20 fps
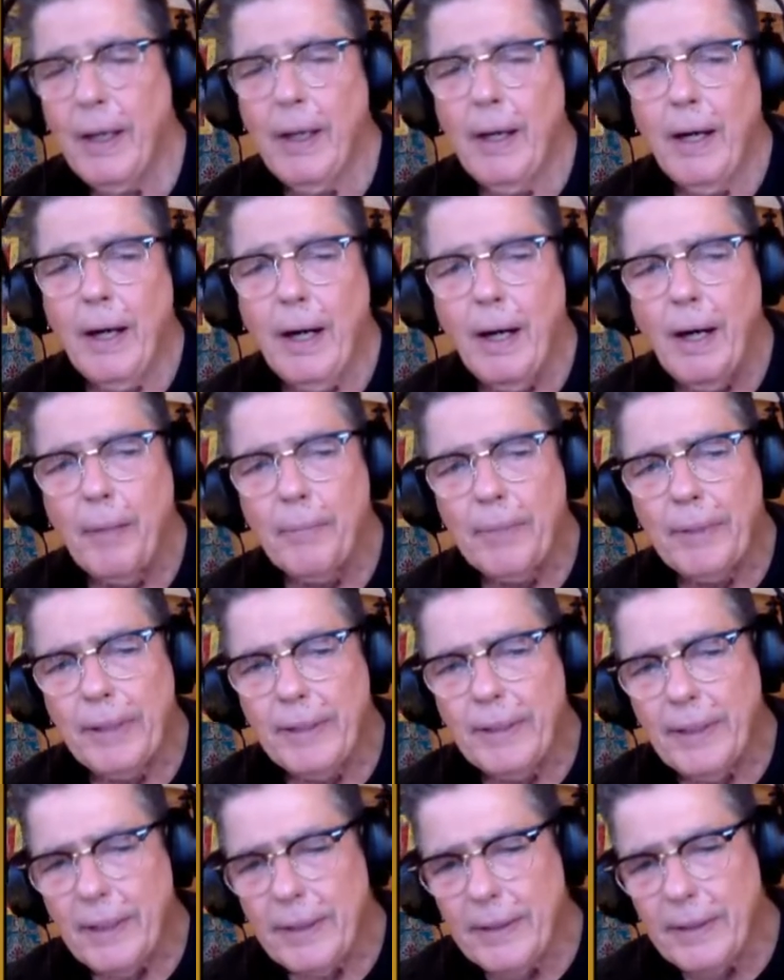Um,
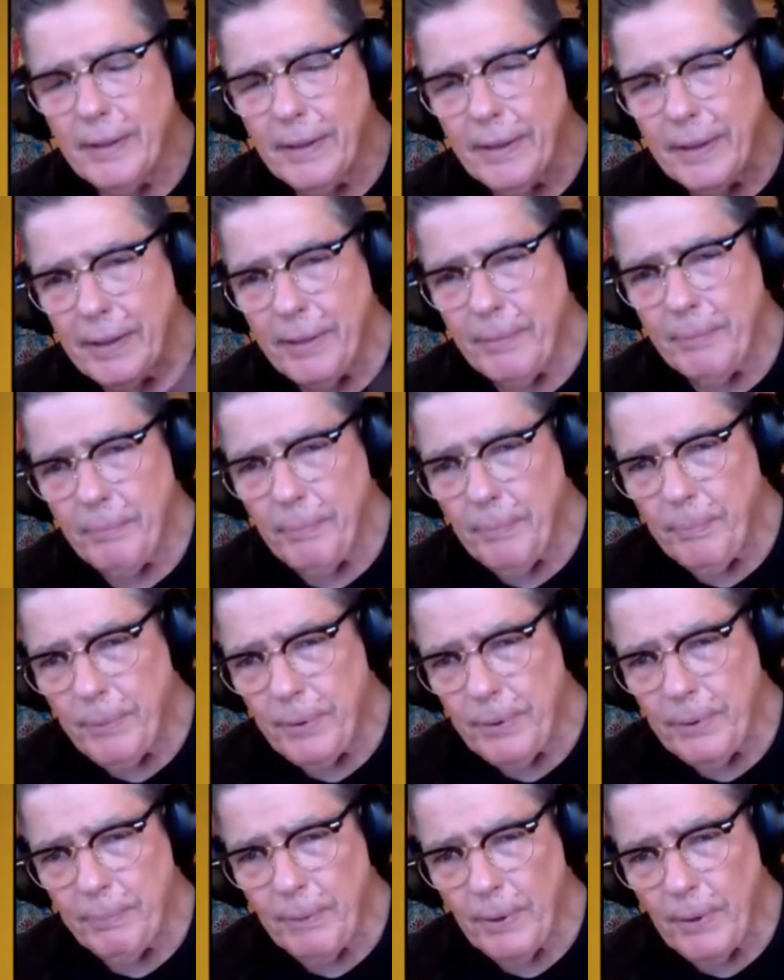in Italy,
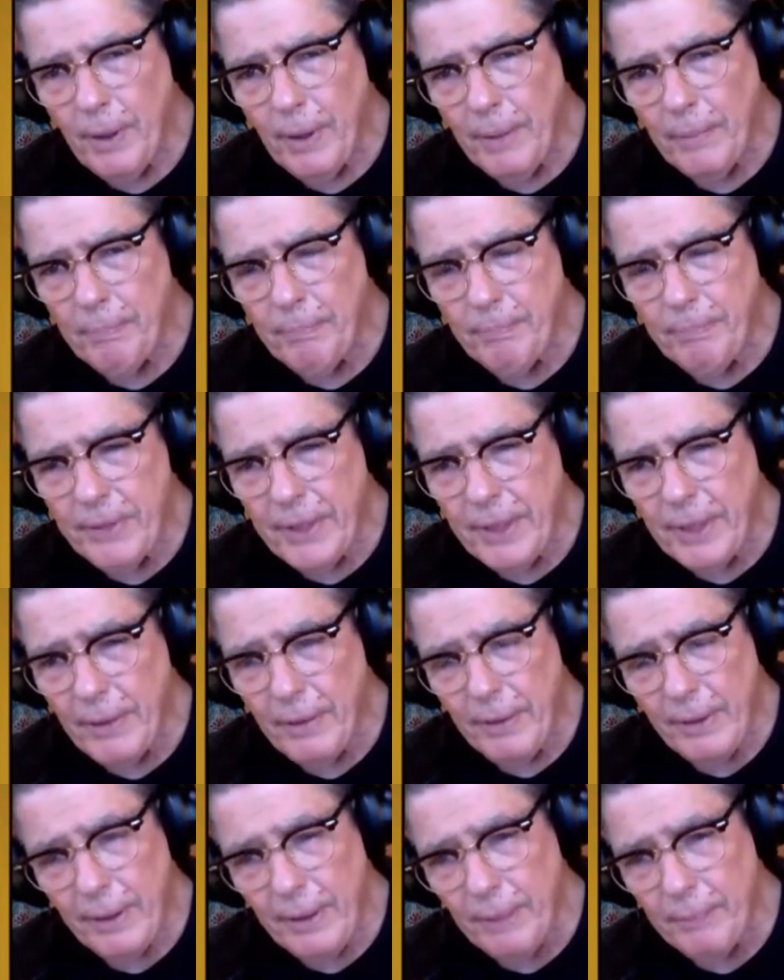people are
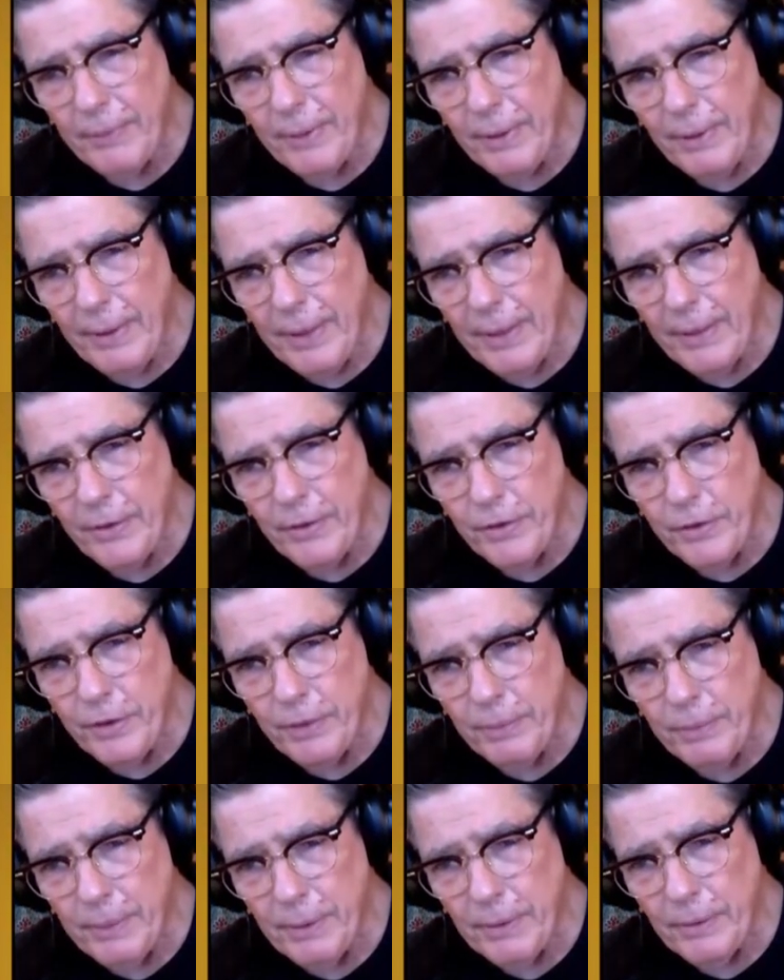tearing up their energy
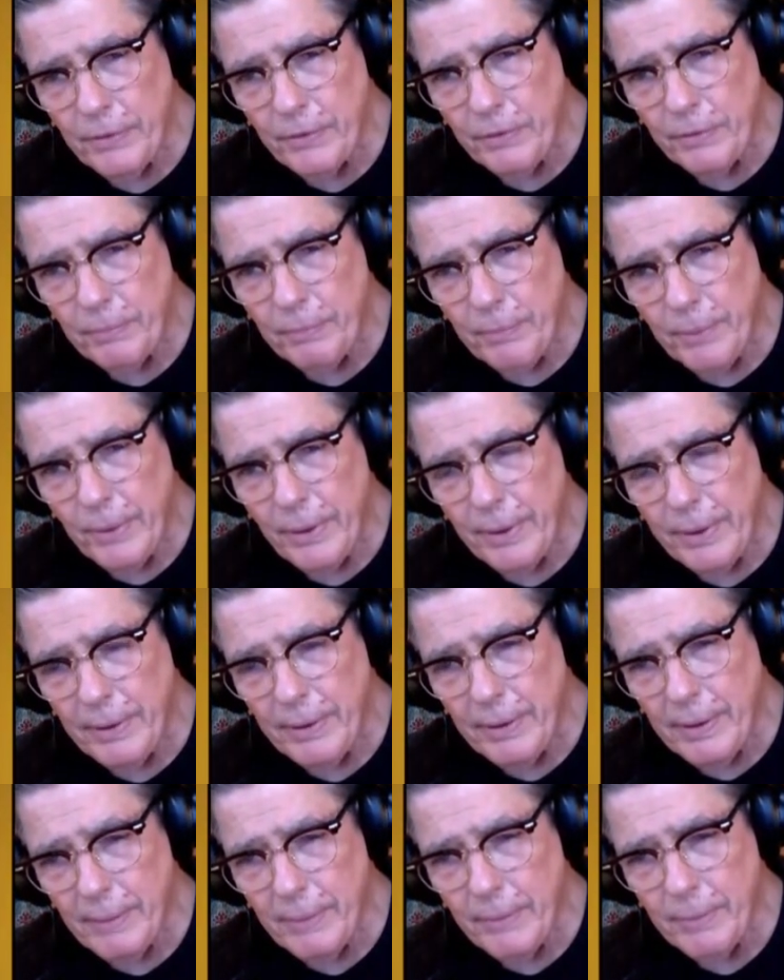bills and burning
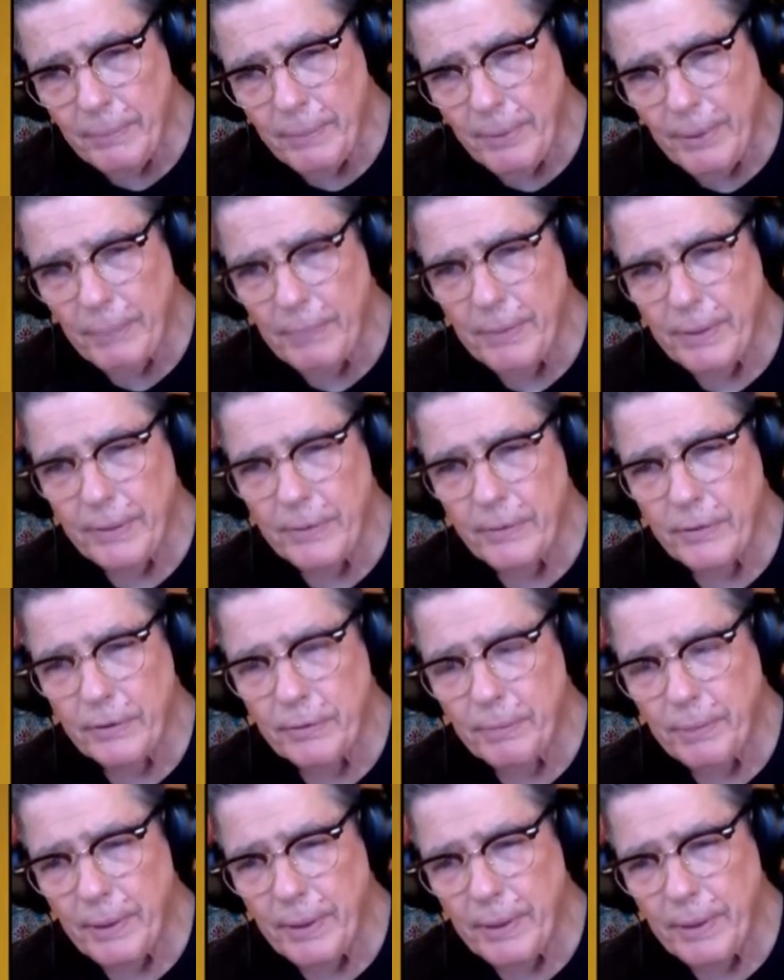them in public
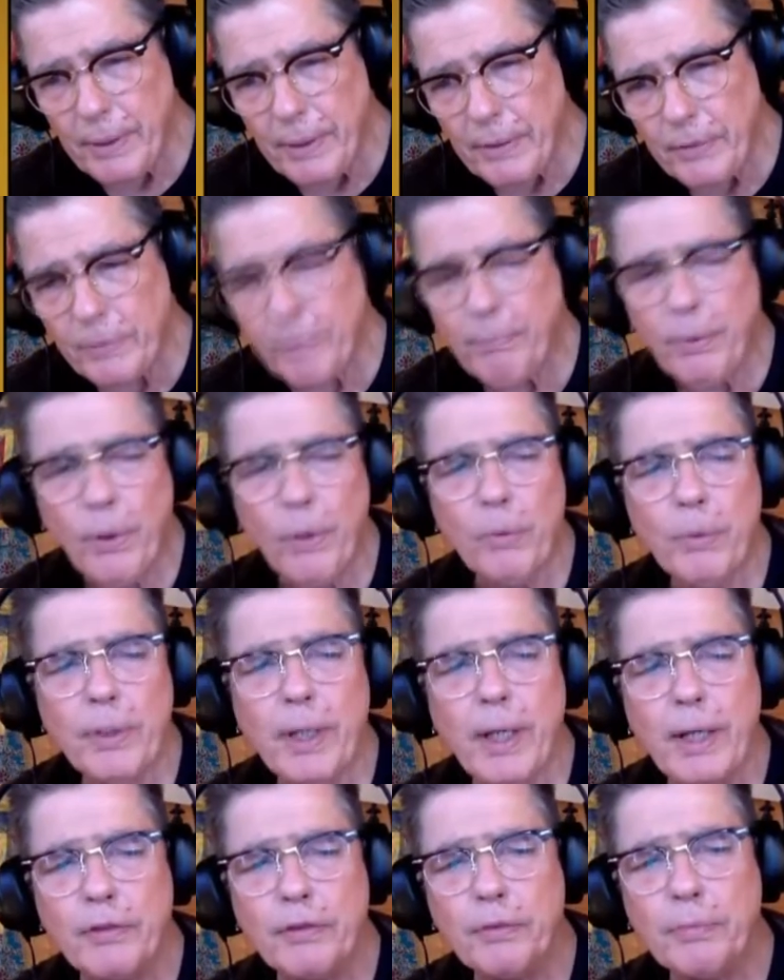displays of
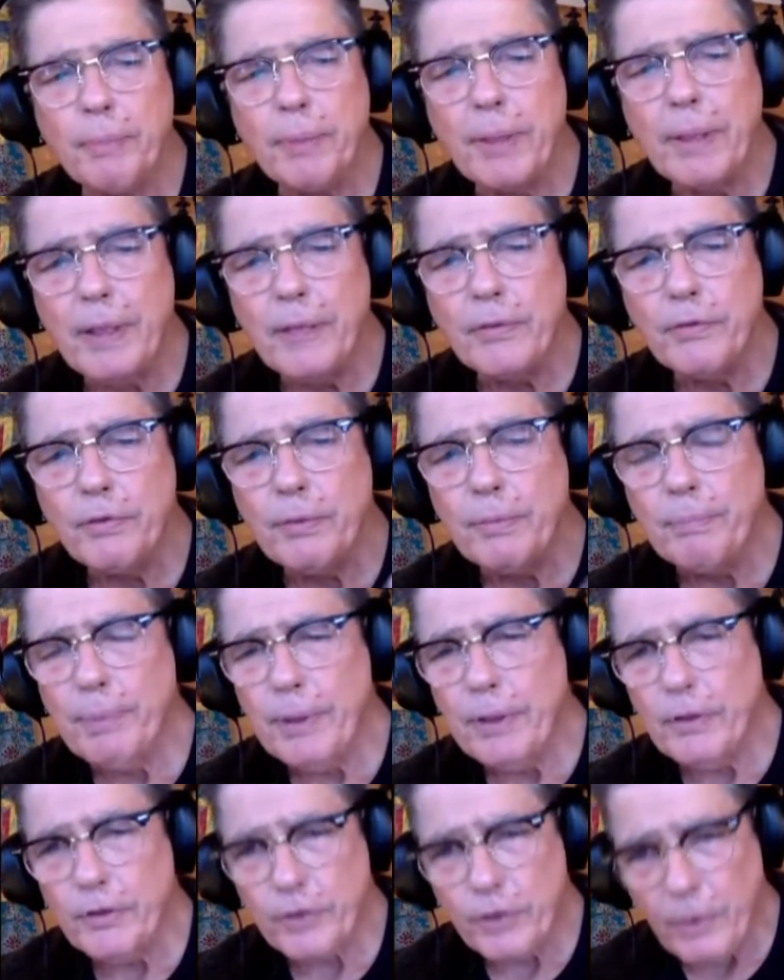protest because the
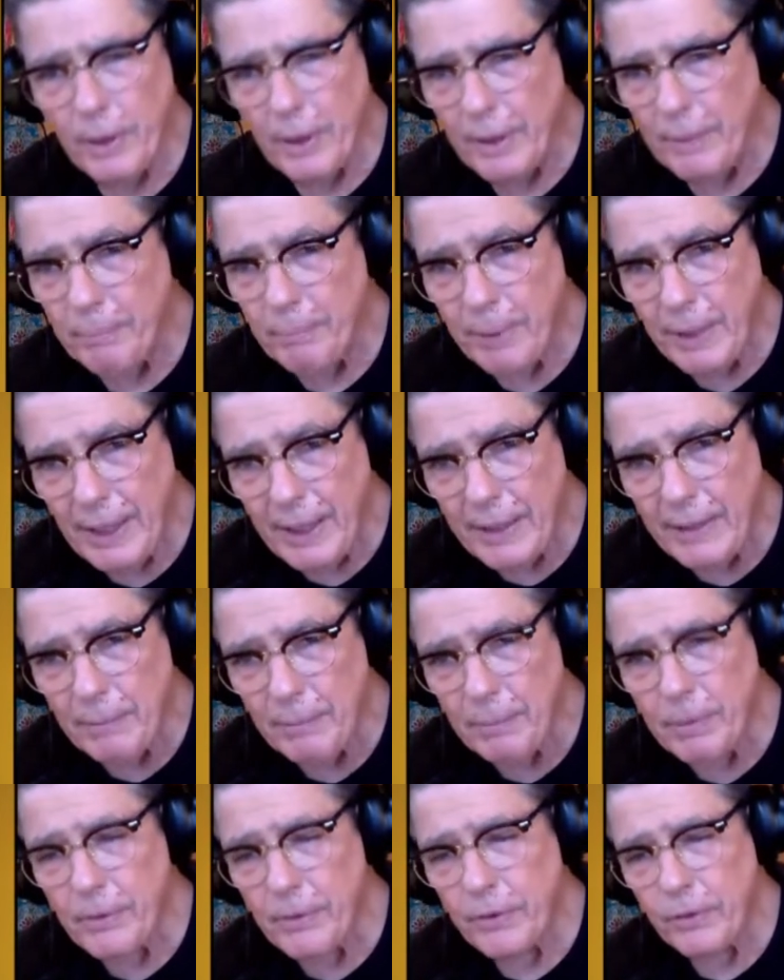bills are
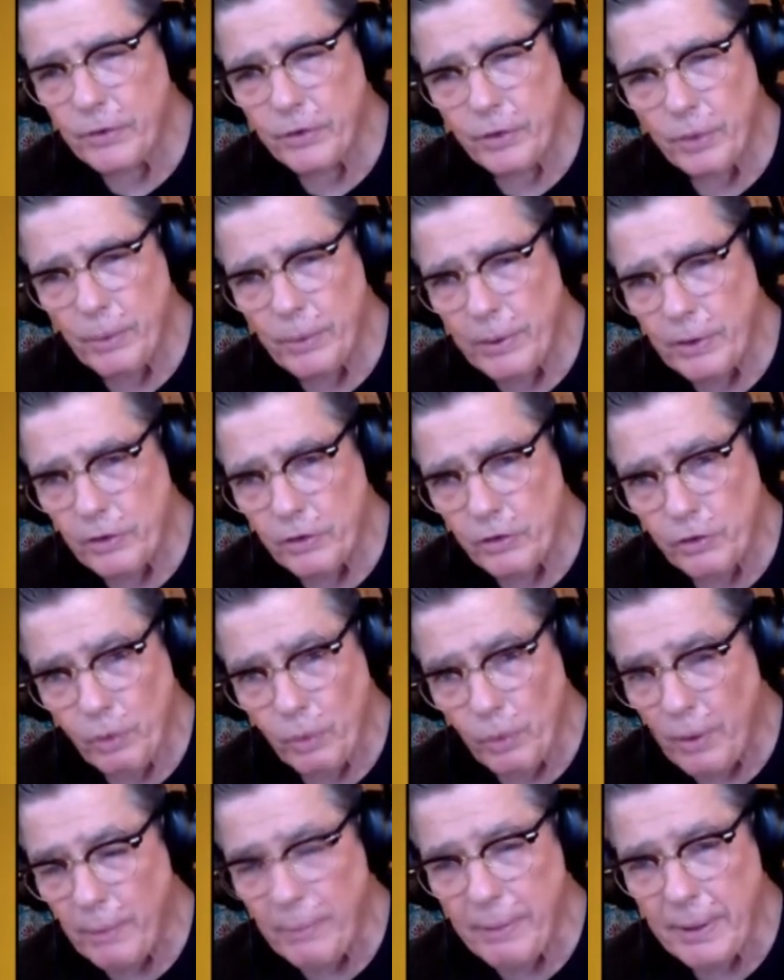unpayable, they're so
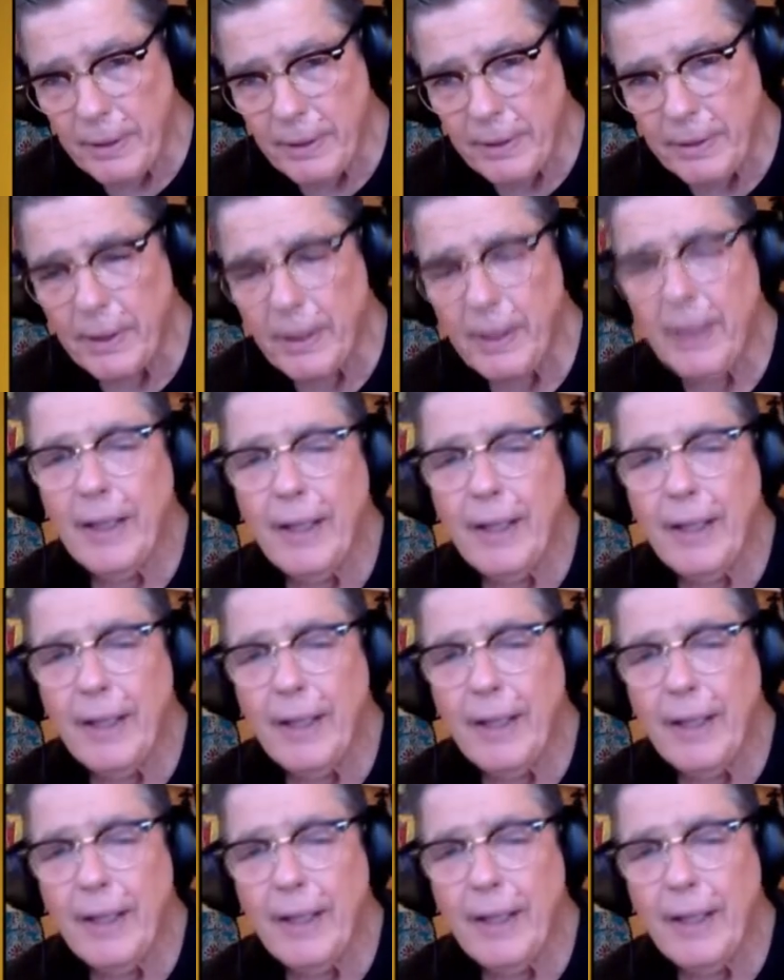exorbitant.